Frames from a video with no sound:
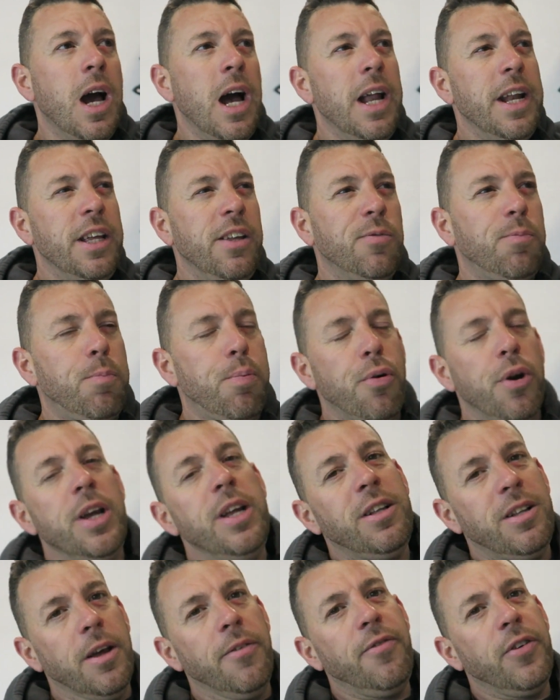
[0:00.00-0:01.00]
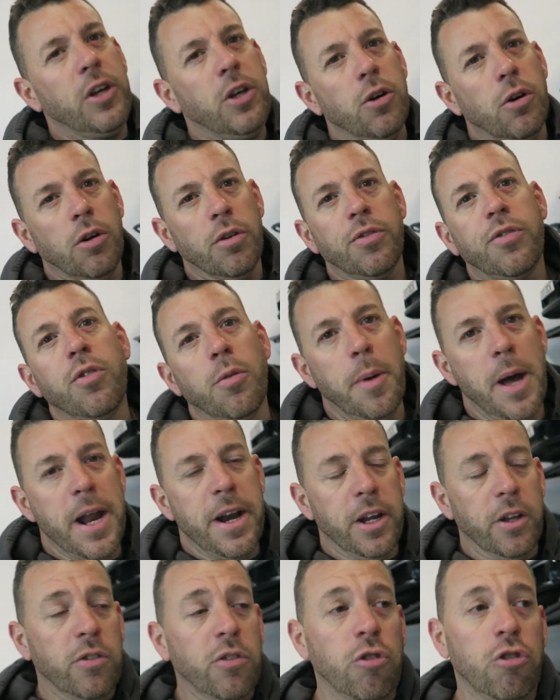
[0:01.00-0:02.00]
and it's pretty difficult on some
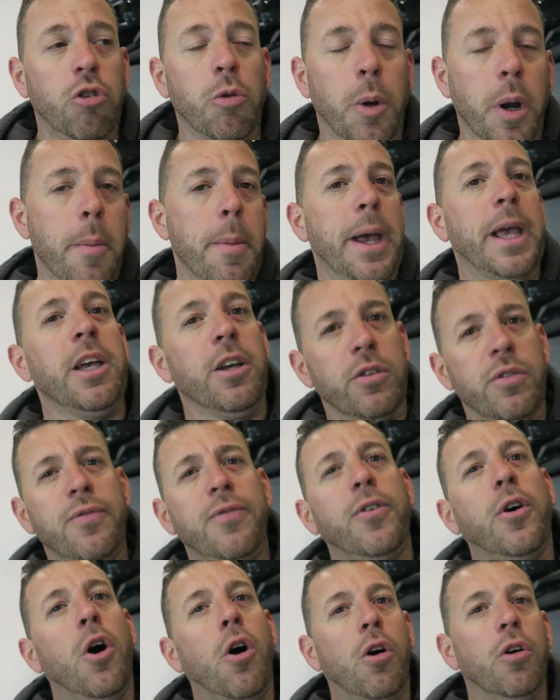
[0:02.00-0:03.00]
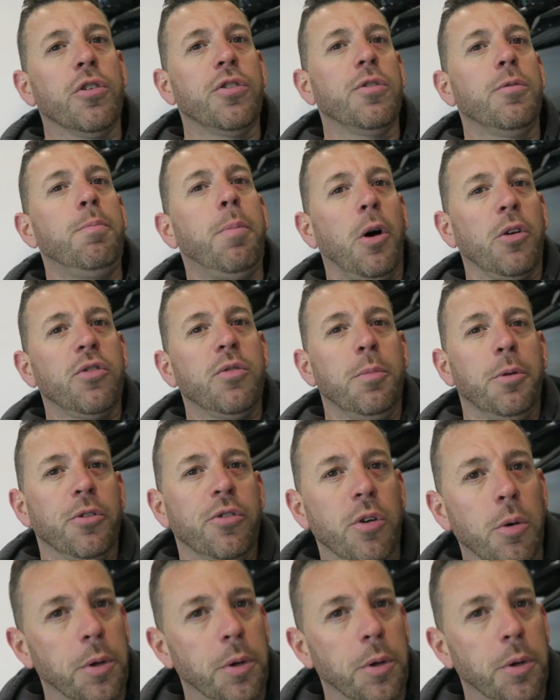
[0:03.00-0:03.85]
areas because you want to make it as flawless as possible,